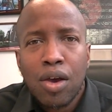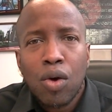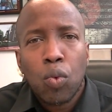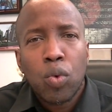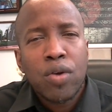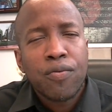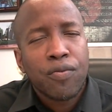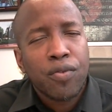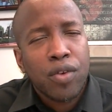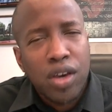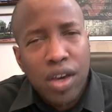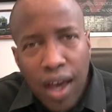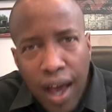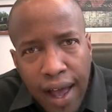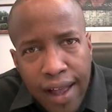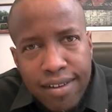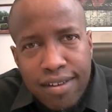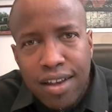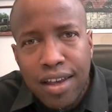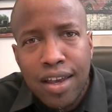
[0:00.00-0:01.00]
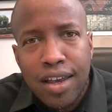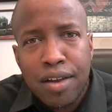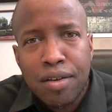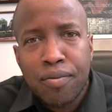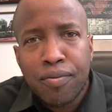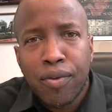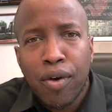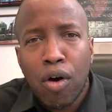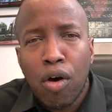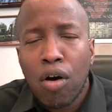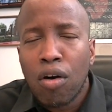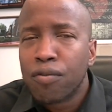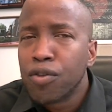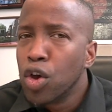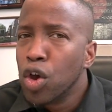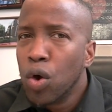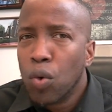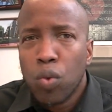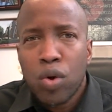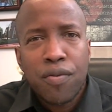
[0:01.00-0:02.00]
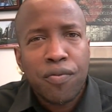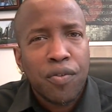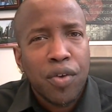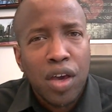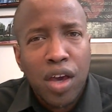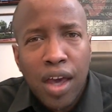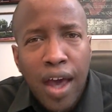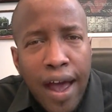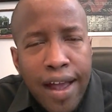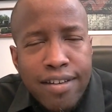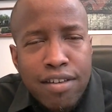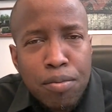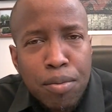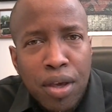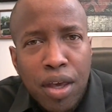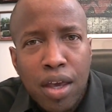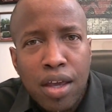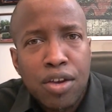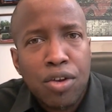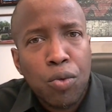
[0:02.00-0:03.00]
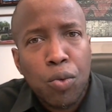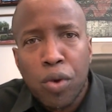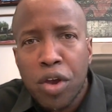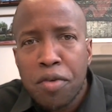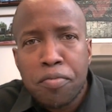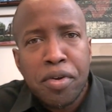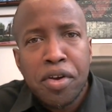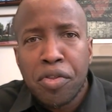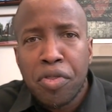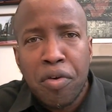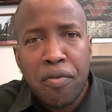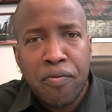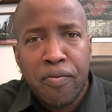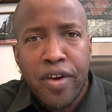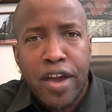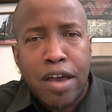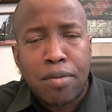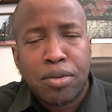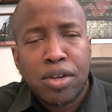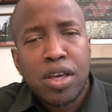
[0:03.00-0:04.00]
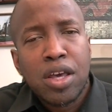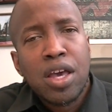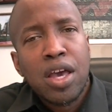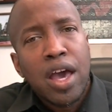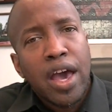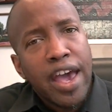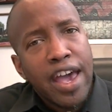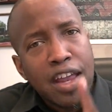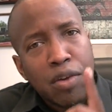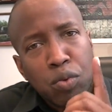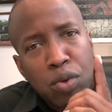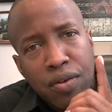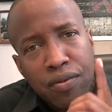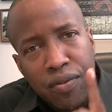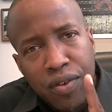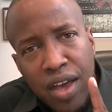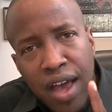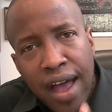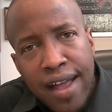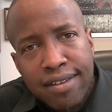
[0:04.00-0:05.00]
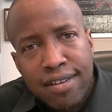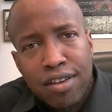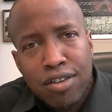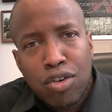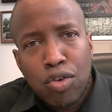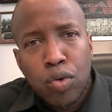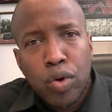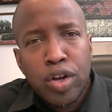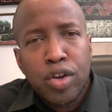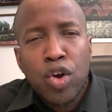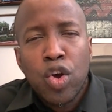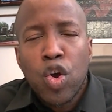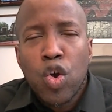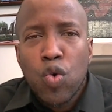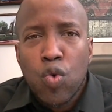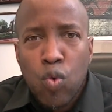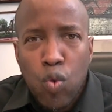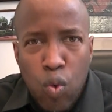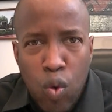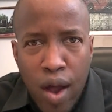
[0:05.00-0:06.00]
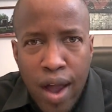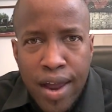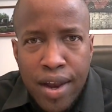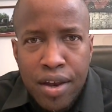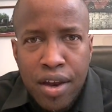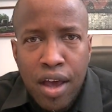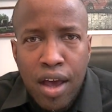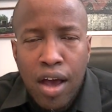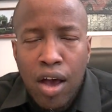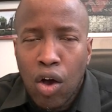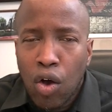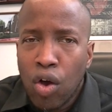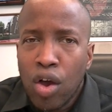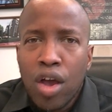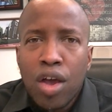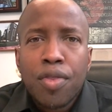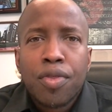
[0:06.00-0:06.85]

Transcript: We've got to get involved. We've got to begin to rebuild the family, and we've got to do it right now.